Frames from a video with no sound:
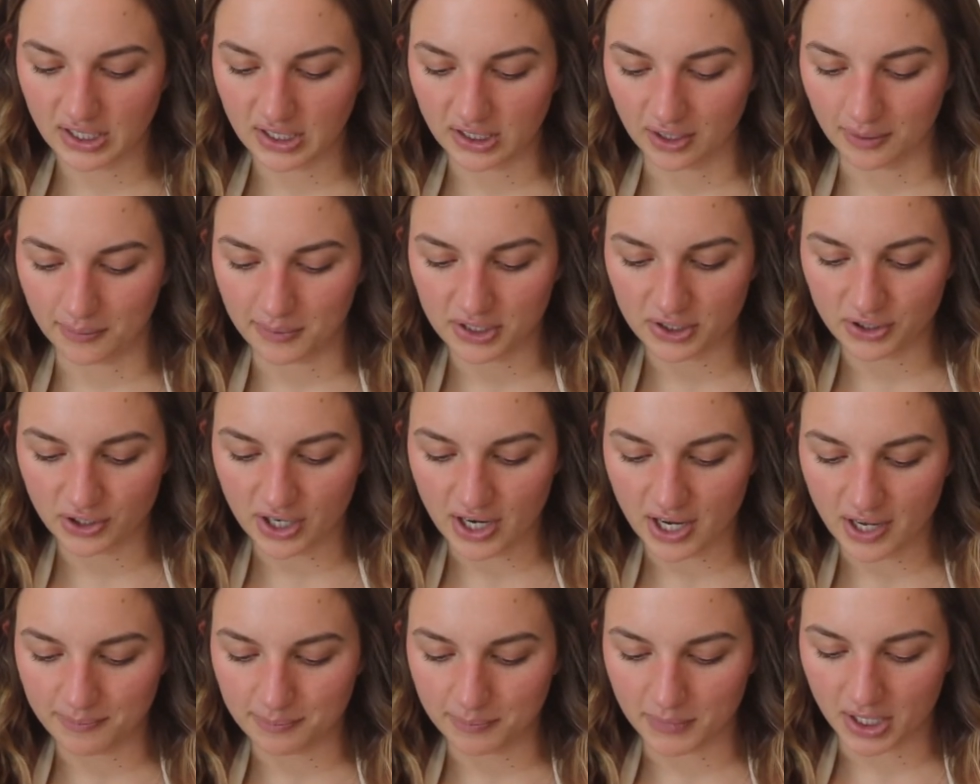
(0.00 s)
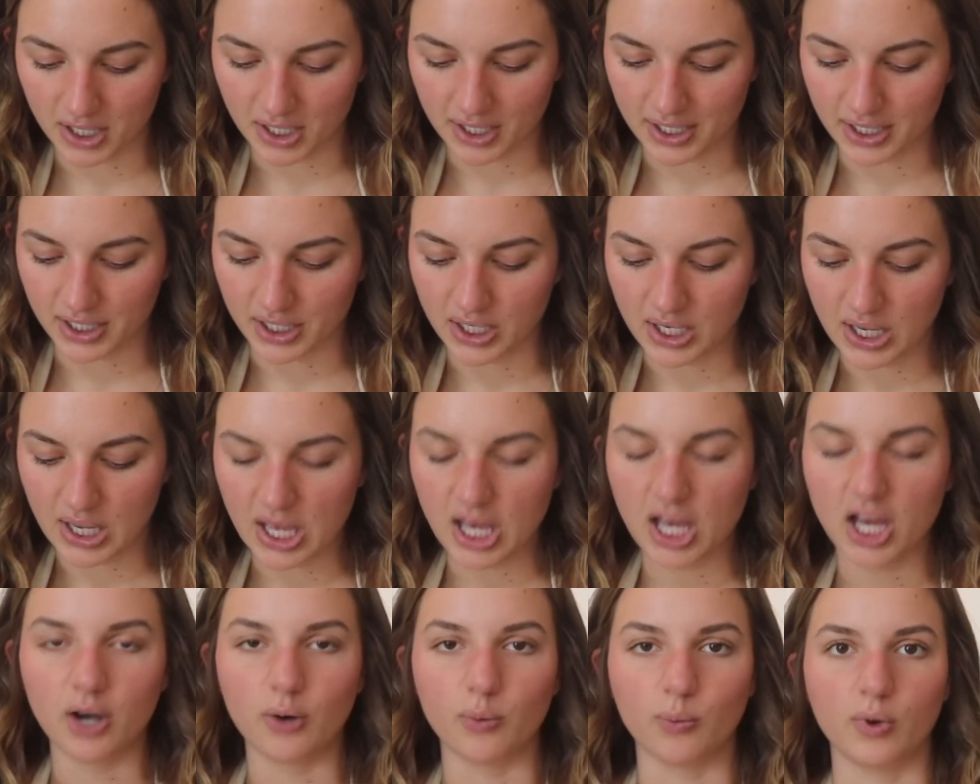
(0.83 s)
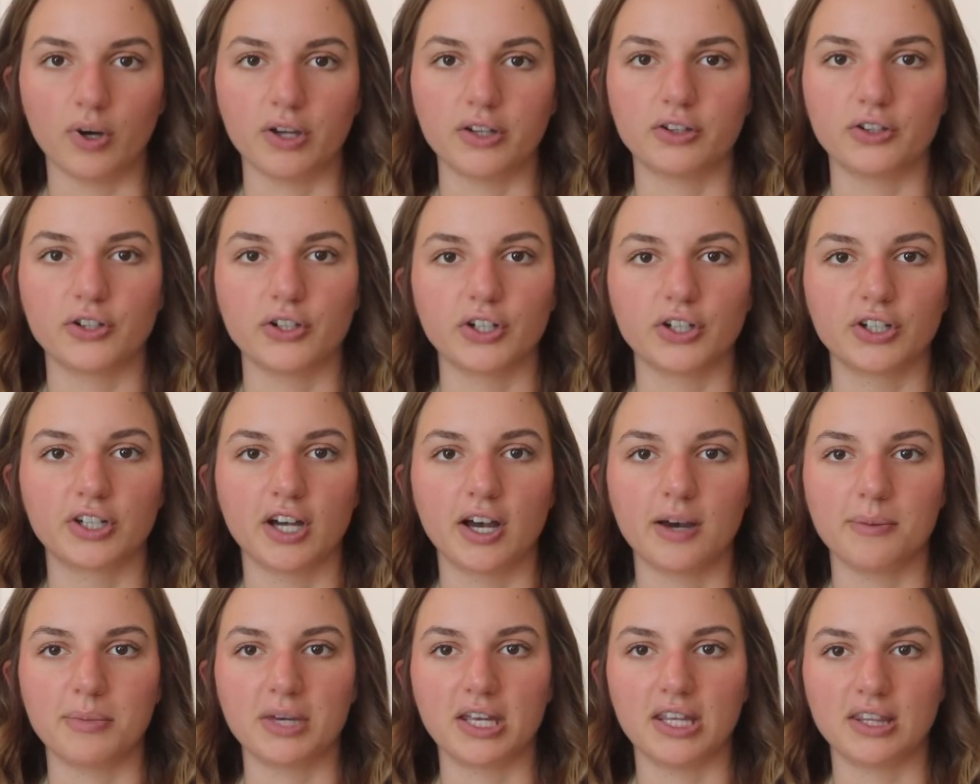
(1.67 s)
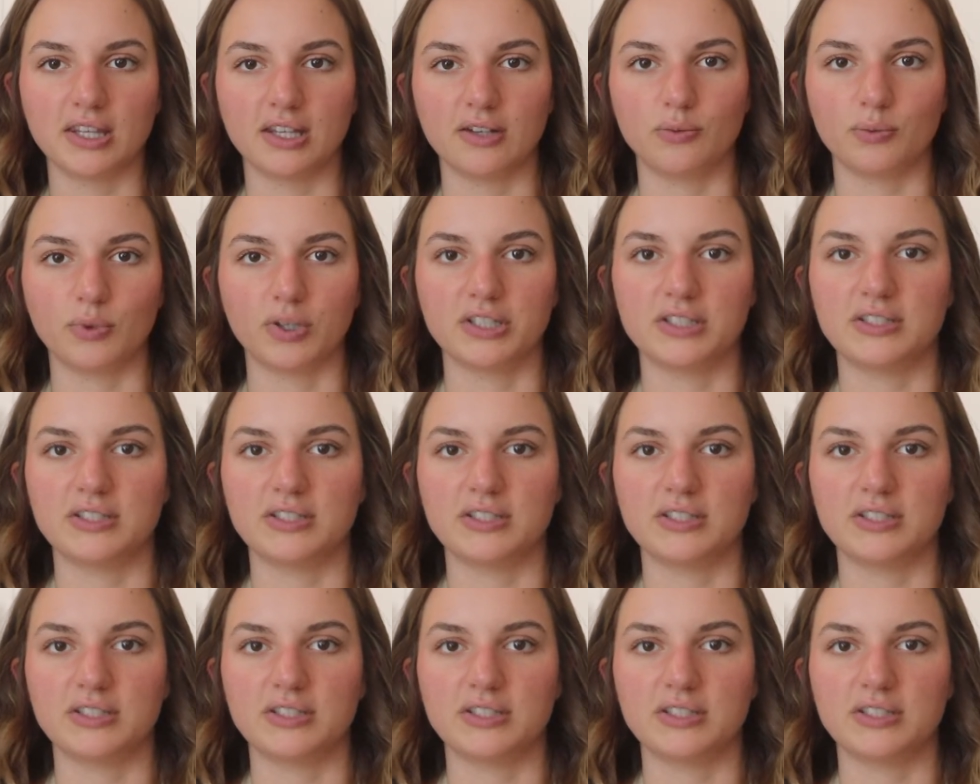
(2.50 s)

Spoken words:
Let me grab my 1/3 cup and then 1